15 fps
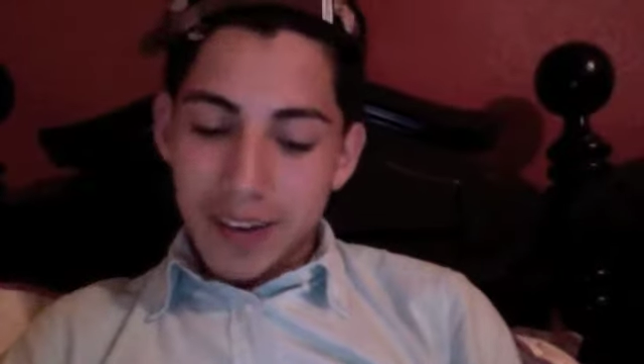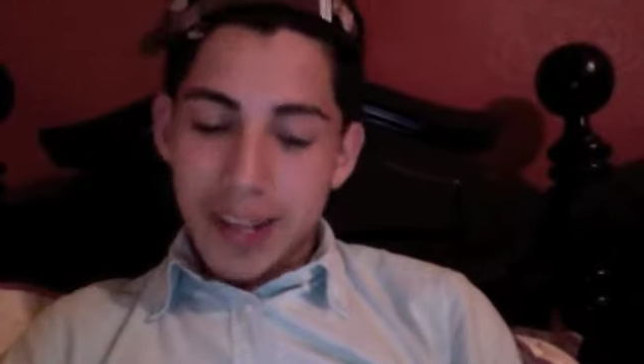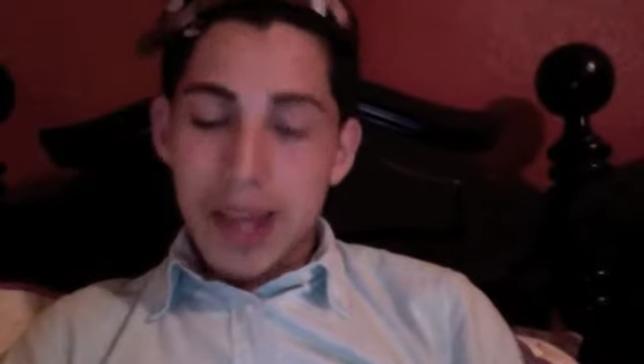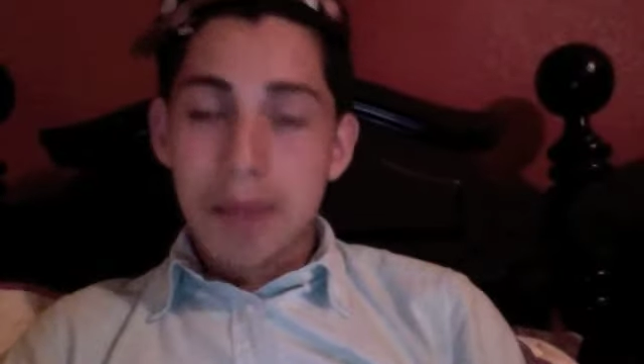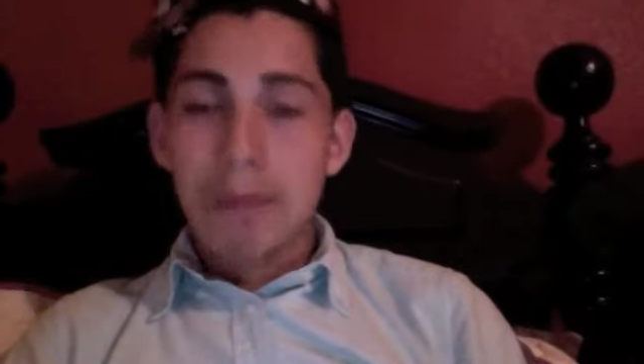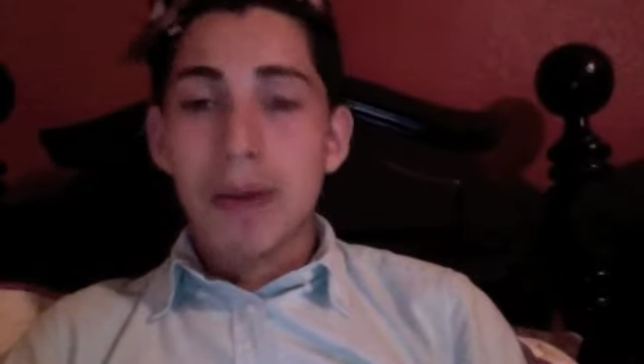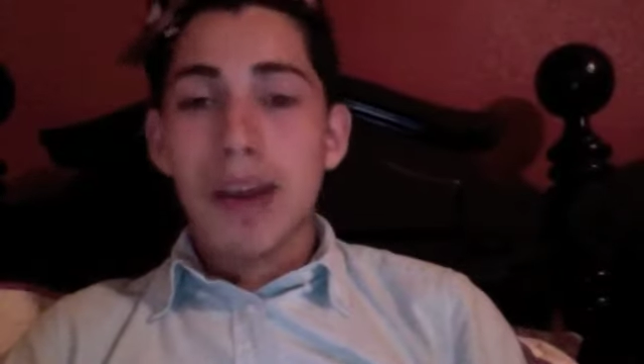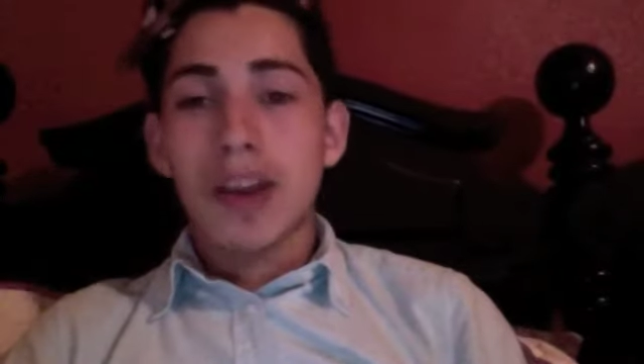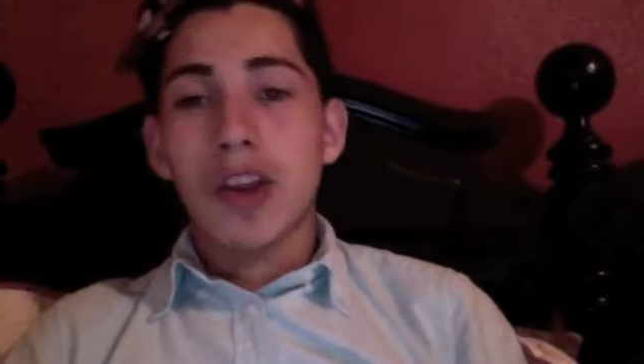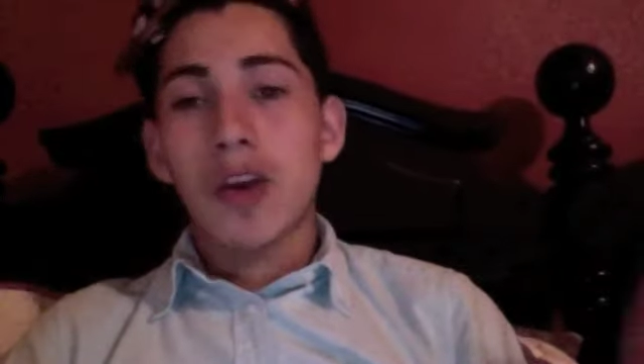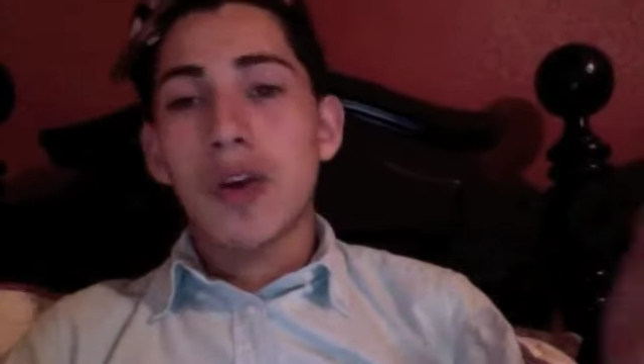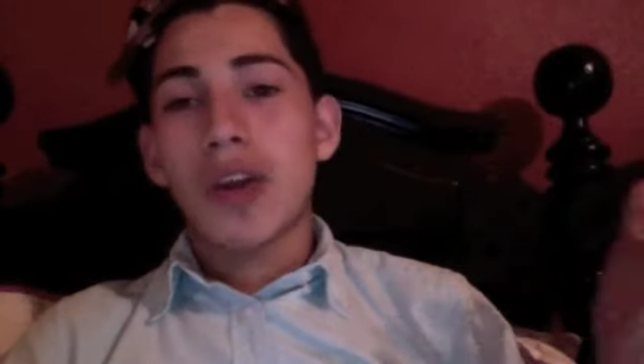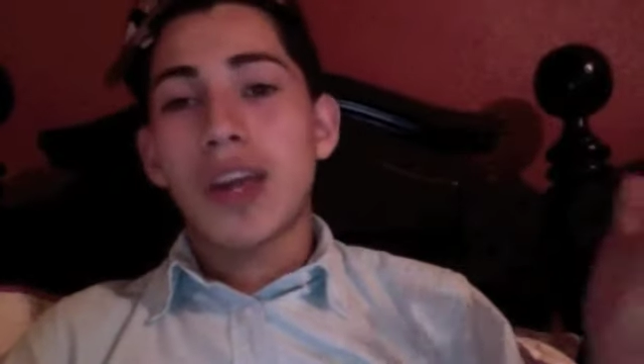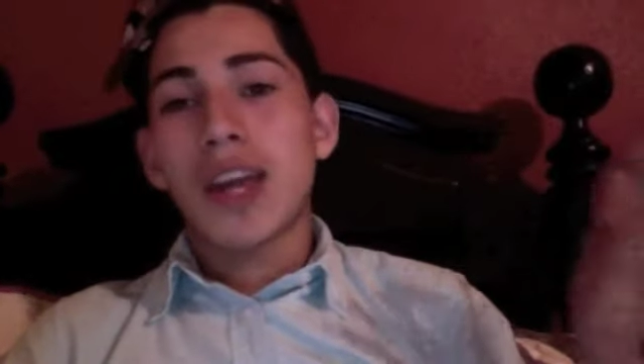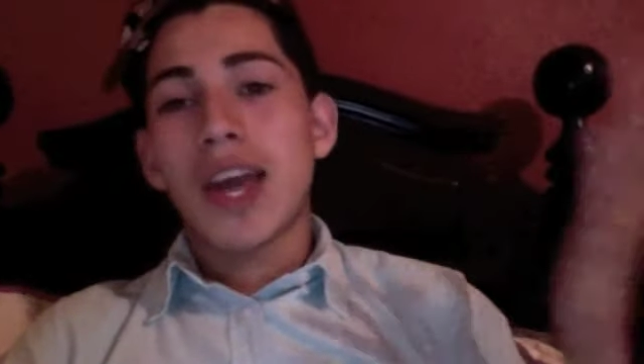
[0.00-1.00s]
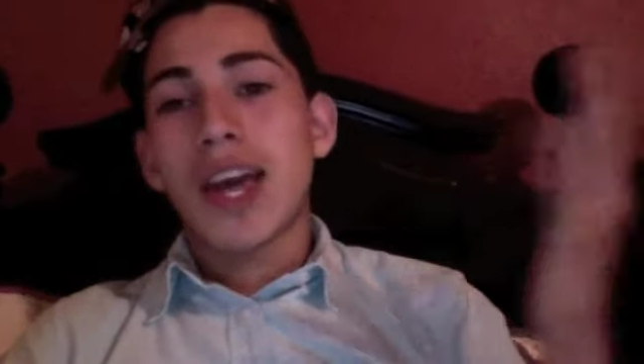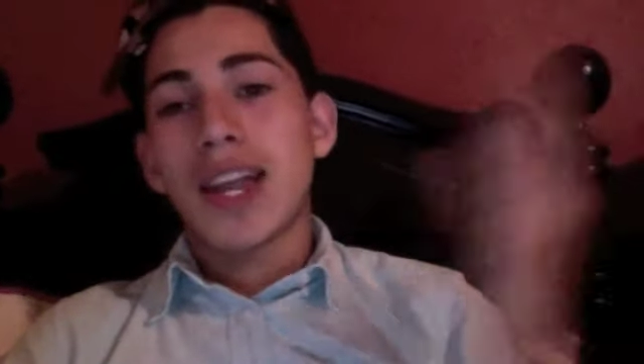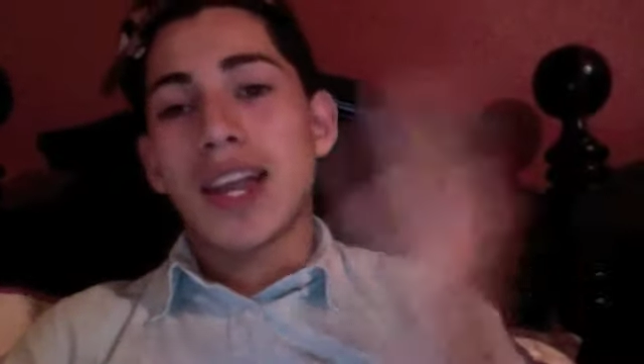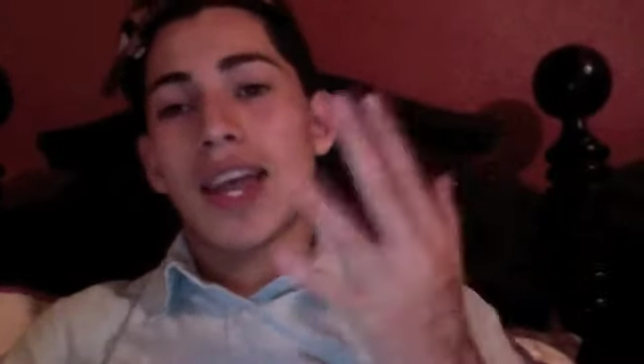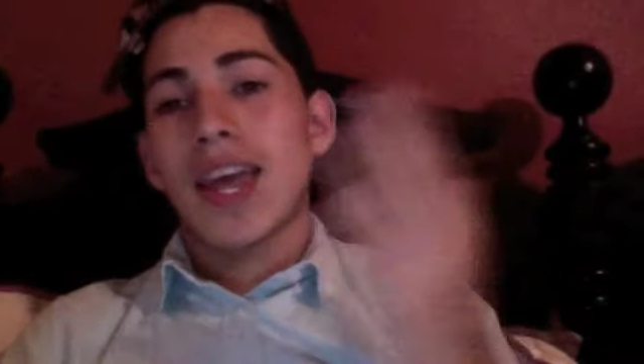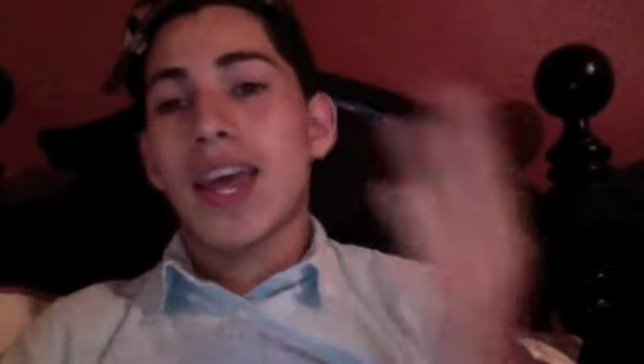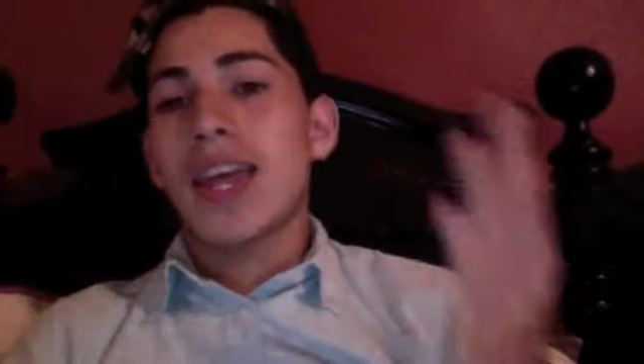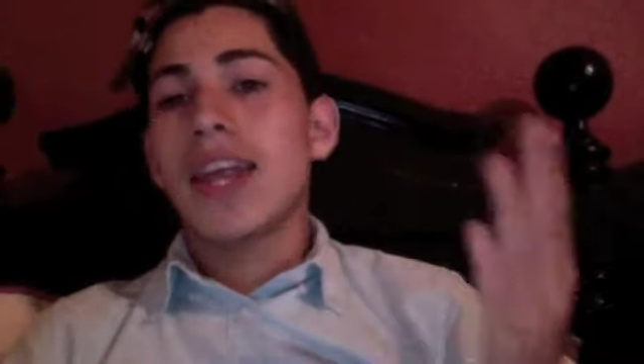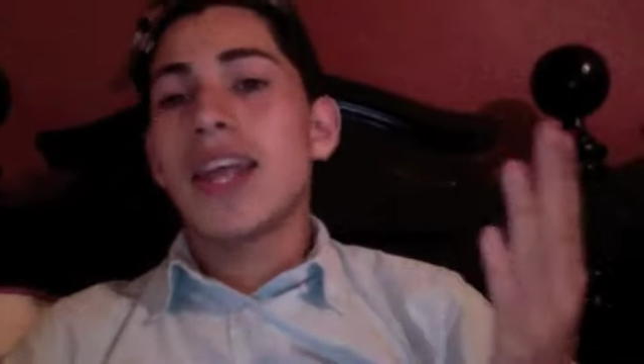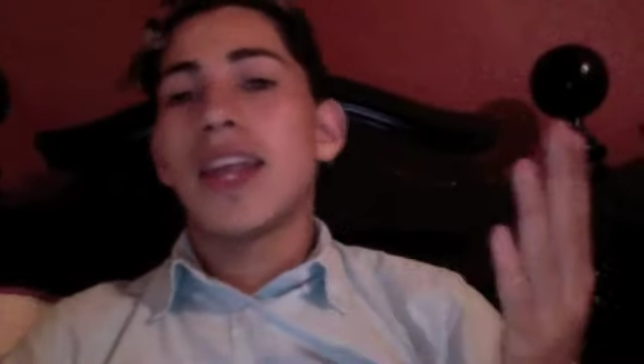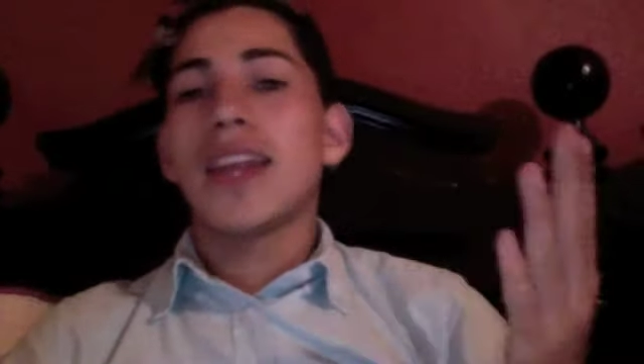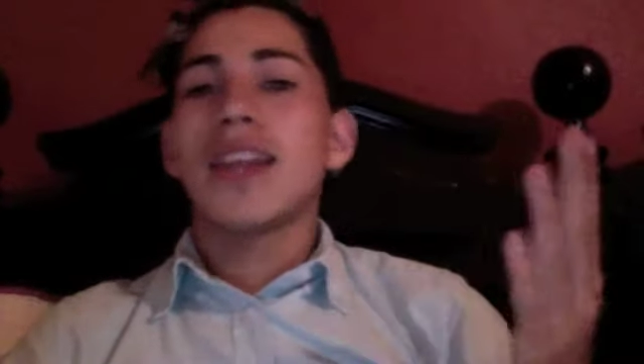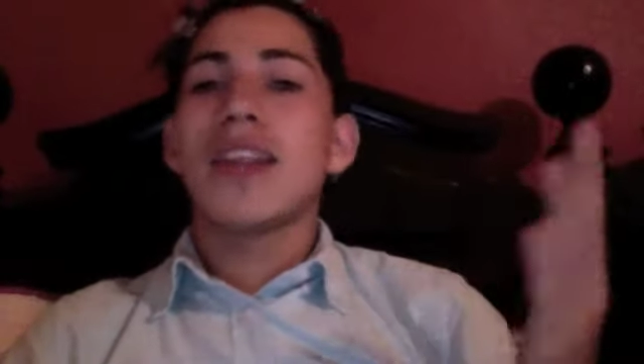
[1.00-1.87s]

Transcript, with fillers: that by knowing how to edit